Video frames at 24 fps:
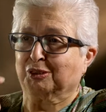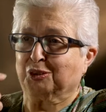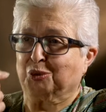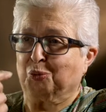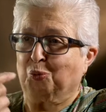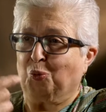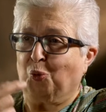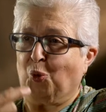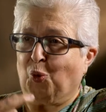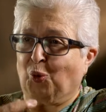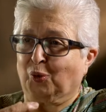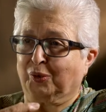to
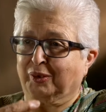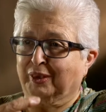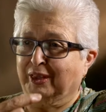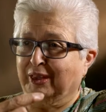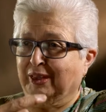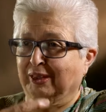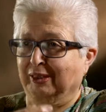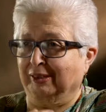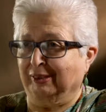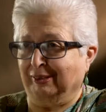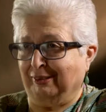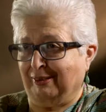warn the
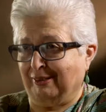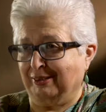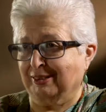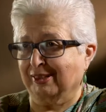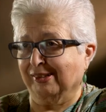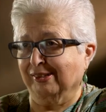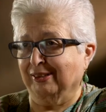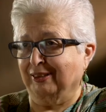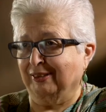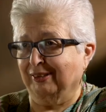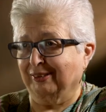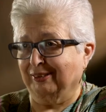
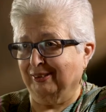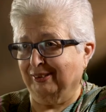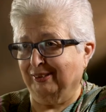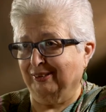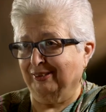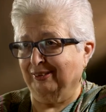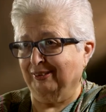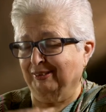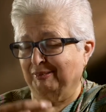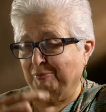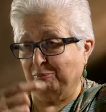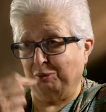ANC,
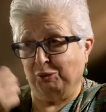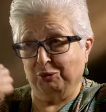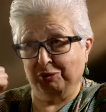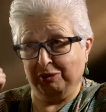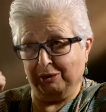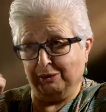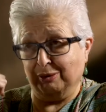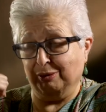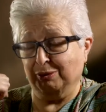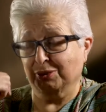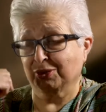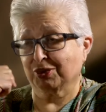both
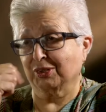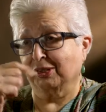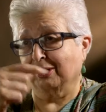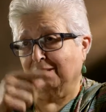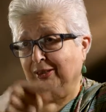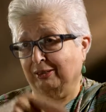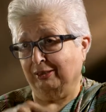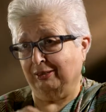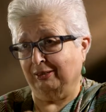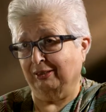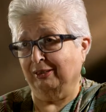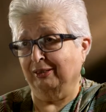in
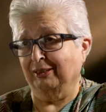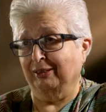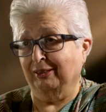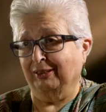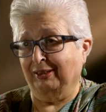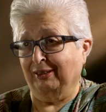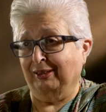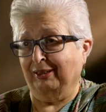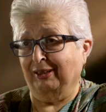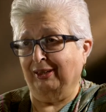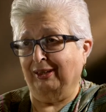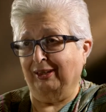Lusaka
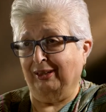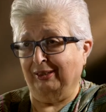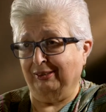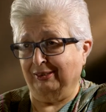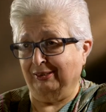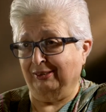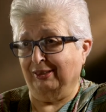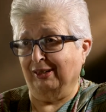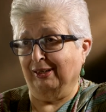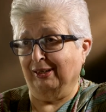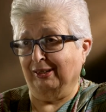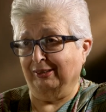and
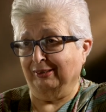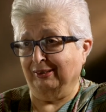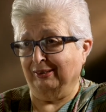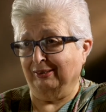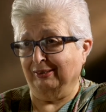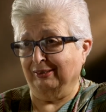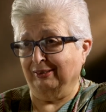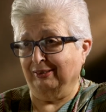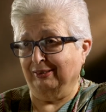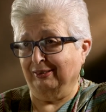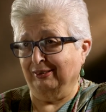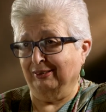in London.